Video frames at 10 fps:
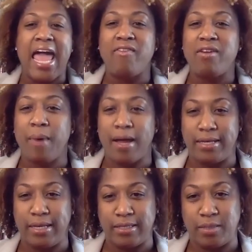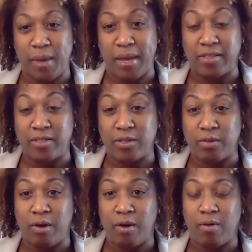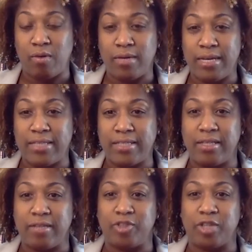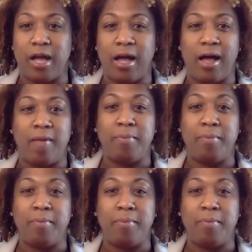Everybody needs space to grow into their job